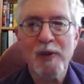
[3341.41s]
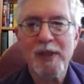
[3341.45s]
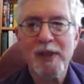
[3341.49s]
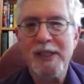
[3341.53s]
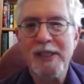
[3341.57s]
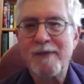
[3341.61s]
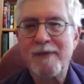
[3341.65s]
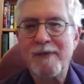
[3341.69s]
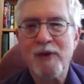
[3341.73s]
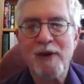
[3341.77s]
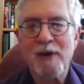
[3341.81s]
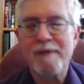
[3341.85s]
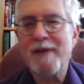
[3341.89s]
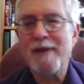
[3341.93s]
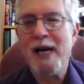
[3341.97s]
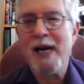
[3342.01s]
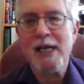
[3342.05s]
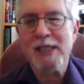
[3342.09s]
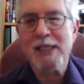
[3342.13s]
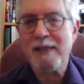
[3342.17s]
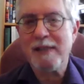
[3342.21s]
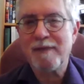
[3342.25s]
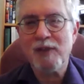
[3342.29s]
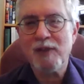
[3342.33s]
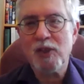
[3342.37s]
different
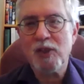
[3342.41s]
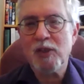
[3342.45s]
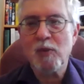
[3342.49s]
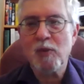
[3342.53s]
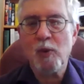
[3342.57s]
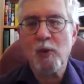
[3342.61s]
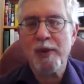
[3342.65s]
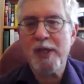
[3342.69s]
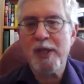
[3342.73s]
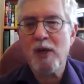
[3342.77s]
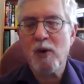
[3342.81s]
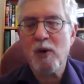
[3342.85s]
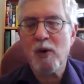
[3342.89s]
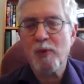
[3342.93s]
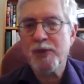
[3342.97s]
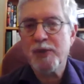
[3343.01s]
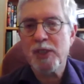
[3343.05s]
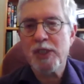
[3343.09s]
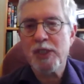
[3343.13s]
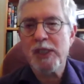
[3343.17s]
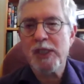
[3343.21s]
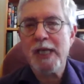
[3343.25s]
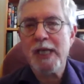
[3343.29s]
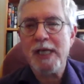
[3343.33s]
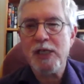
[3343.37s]
effects of with
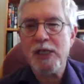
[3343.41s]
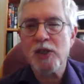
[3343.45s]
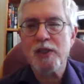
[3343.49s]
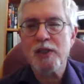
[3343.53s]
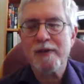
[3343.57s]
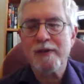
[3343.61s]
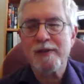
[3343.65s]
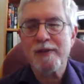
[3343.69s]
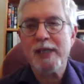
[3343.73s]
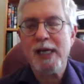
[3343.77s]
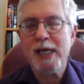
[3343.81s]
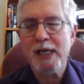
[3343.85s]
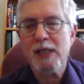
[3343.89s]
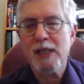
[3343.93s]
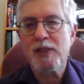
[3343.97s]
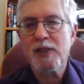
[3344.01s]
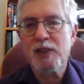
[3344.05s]
just 10 years of data.